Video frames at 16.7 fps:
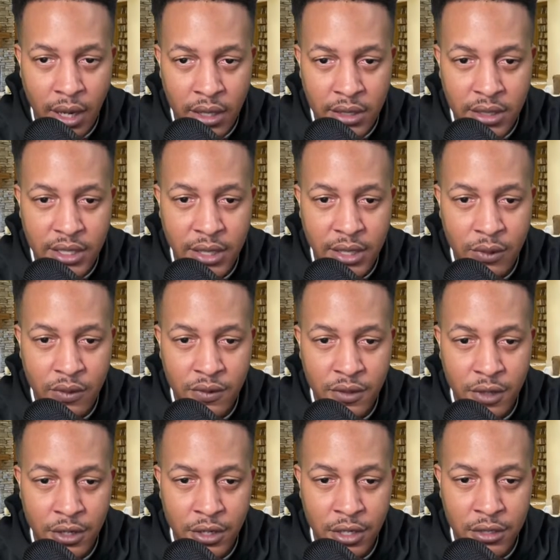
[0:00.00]
T Wolves are
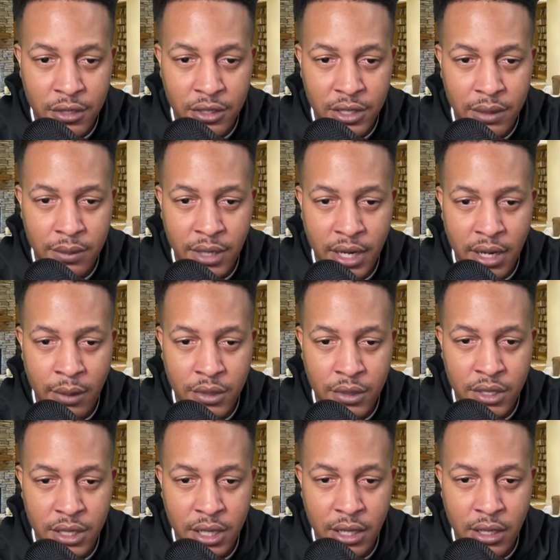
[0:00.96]
another team that I would just
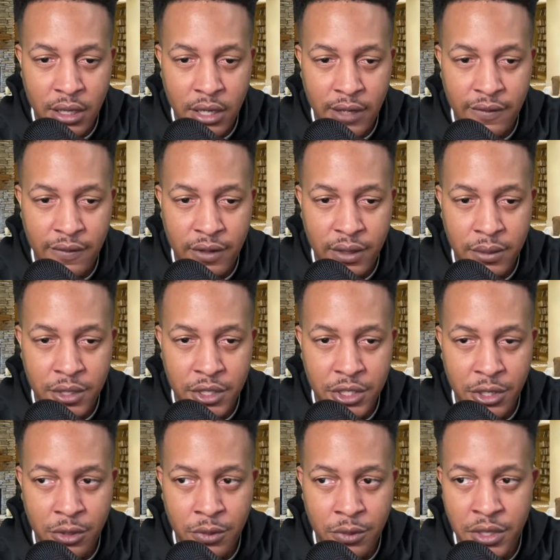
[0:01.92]
kind of like for them to show me.